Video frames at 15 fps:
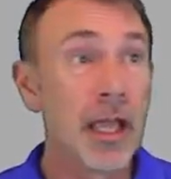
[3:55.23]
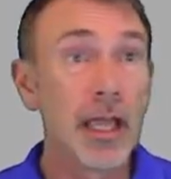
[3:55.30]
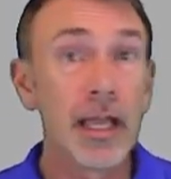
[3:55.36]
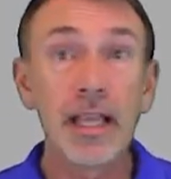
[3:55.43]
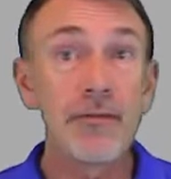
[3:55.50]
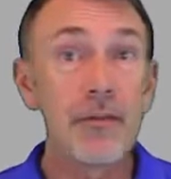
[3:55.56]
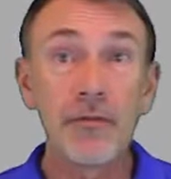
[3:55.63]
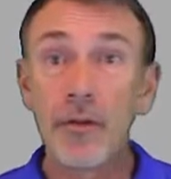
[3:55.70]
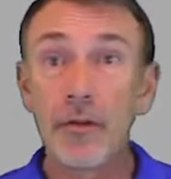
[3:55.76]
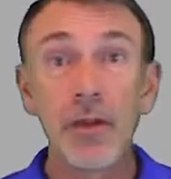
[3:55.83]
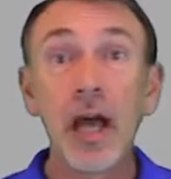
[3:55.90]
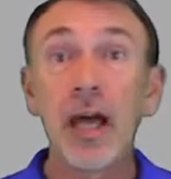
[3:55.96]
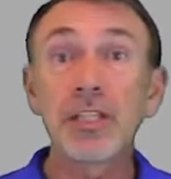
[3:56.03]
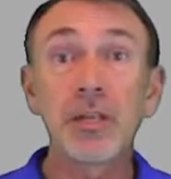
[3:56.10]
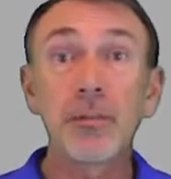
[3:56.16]
And even if you've
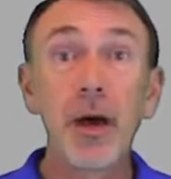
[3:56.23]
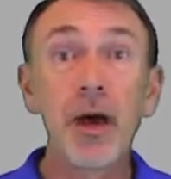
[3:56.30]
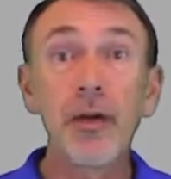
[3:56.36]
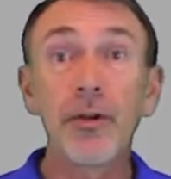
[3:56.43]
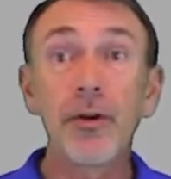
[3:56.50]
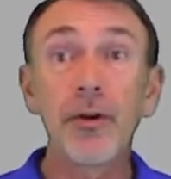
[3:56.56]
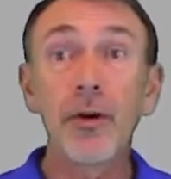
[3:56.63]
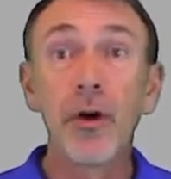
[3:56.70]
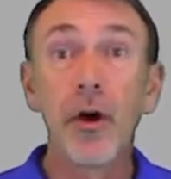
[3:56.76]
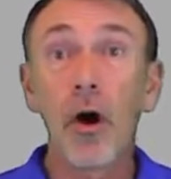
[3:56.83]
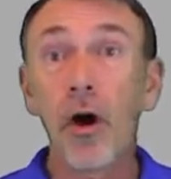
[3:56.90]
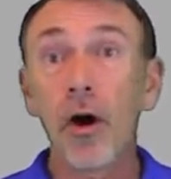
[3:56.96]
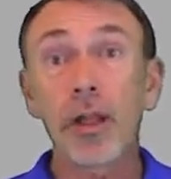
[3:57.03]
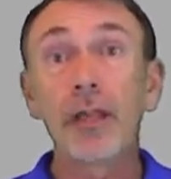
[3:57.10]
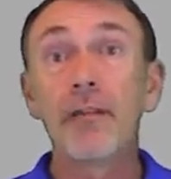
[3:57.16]
got some other
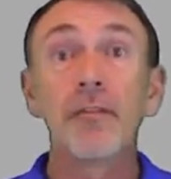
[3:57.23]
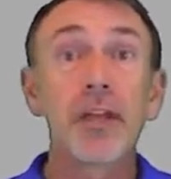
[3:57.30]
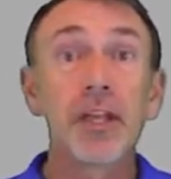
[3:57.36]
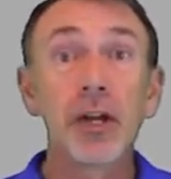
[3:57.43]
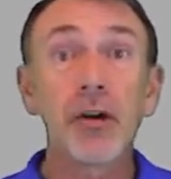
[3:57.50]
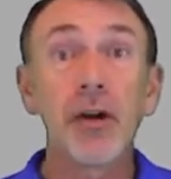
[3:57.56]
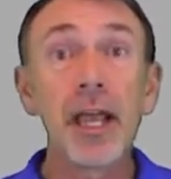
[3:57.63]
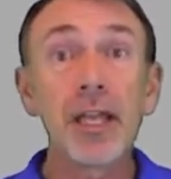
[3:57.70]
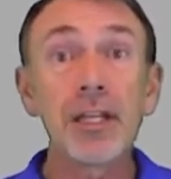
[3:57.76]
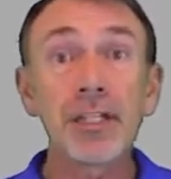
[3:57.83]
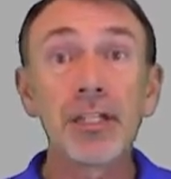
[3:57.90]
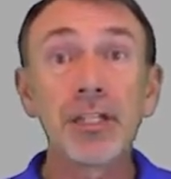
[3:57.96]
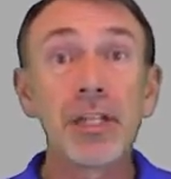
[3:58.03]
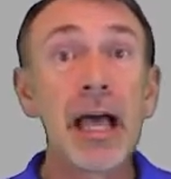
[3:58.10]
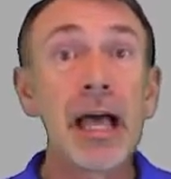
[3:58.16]
arc
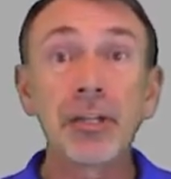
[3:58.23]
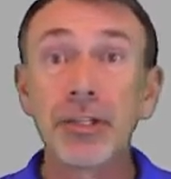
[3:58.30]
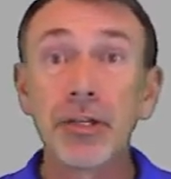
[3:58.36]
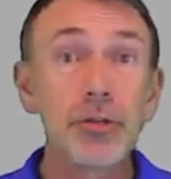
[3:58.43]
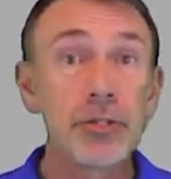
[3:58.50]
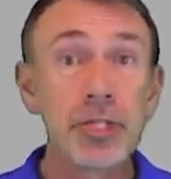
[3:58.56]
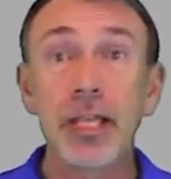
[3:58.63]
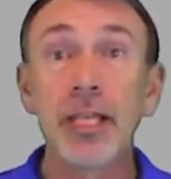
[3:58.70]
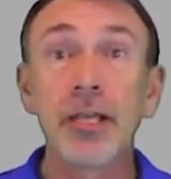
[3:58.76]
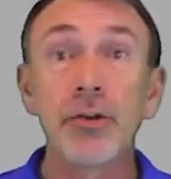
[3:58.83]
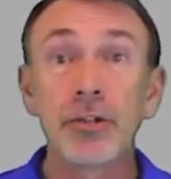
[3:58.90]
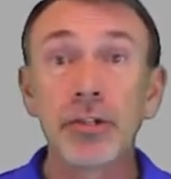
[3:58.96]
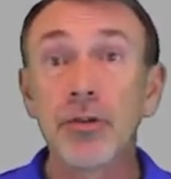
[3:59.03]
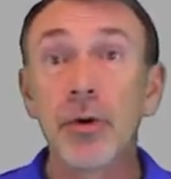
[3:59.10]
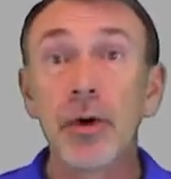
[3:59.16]
configurations like 210 or
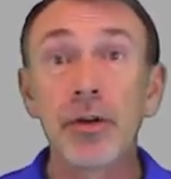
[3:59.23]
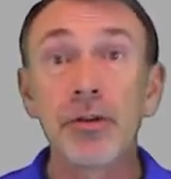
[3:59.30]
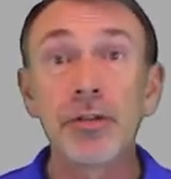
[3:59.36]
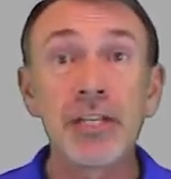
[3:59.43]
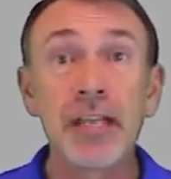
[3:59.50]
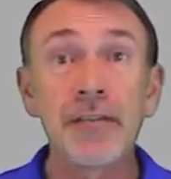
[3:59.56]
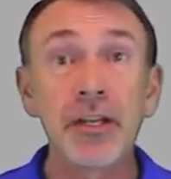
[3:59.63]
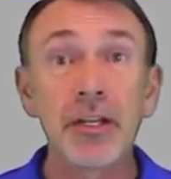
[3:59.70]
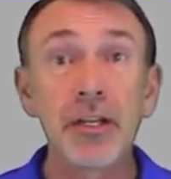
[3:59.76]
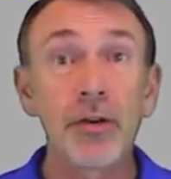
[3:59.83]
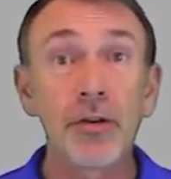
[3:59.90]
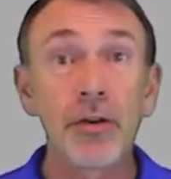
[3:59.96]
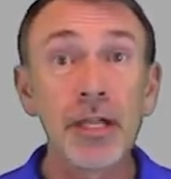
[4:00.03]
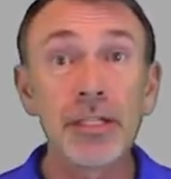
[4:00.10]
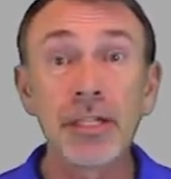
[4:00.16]
270
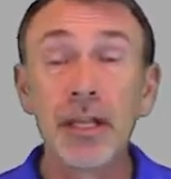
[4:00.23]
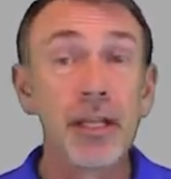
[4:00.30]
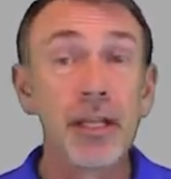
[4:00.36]
degrees,